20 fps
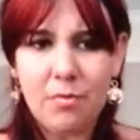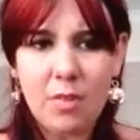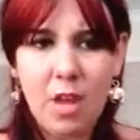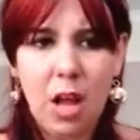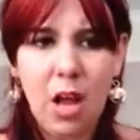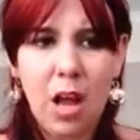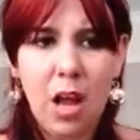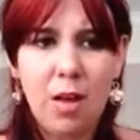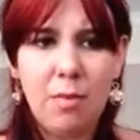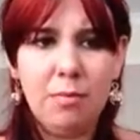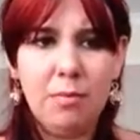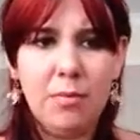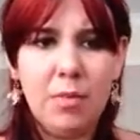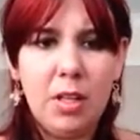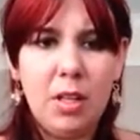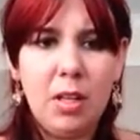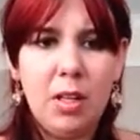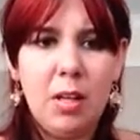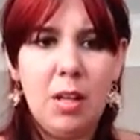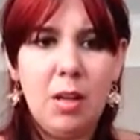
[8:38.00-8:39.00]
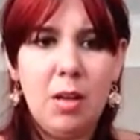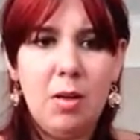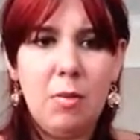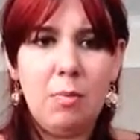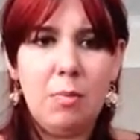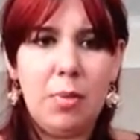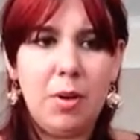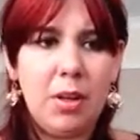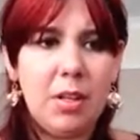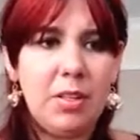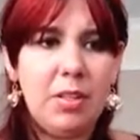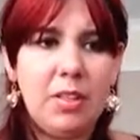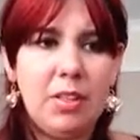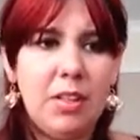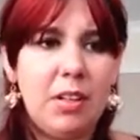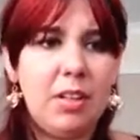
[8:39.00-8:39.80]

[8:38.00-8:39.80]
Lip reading: But you know,